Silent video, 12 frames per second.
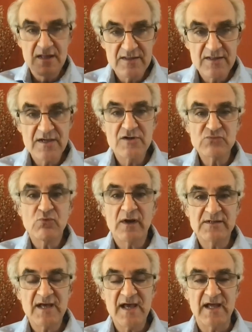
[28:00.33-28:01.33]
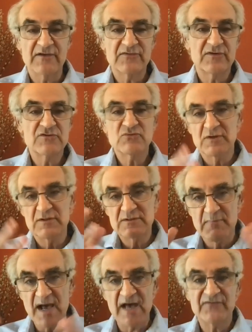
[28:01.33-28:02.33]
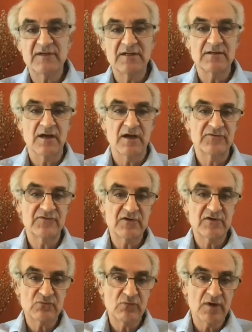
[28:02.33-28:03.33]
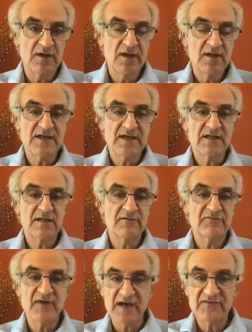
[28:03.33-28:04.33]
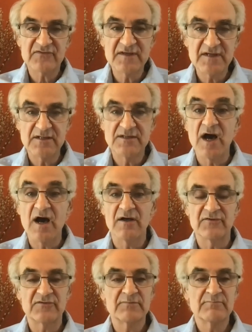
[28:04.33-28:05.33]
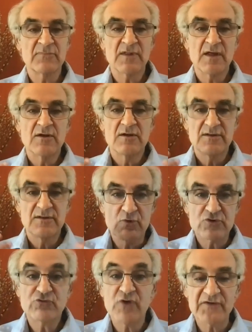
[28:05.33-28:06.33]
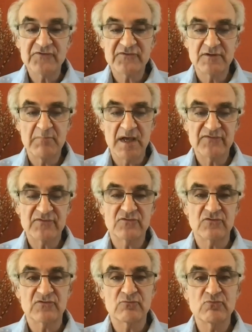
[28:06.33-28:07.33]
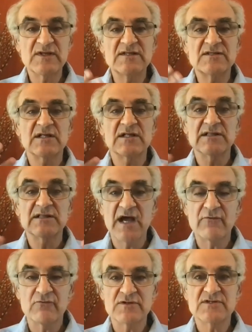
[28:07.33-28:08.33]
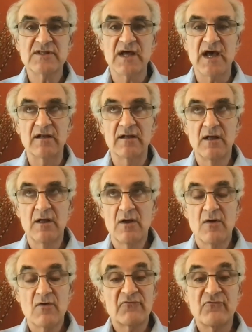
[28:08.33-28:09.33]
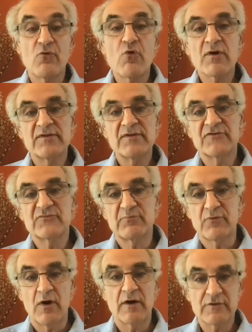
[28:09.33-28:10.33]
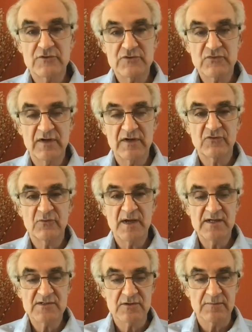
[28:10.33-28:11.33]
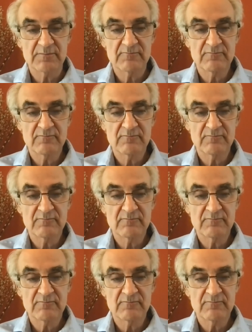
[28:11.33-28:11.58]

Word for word: Here's what it takes. Here's what masking does. Here's what taking the vaccine does. We're trusted messengers. We need to leverage that for this broader transformation,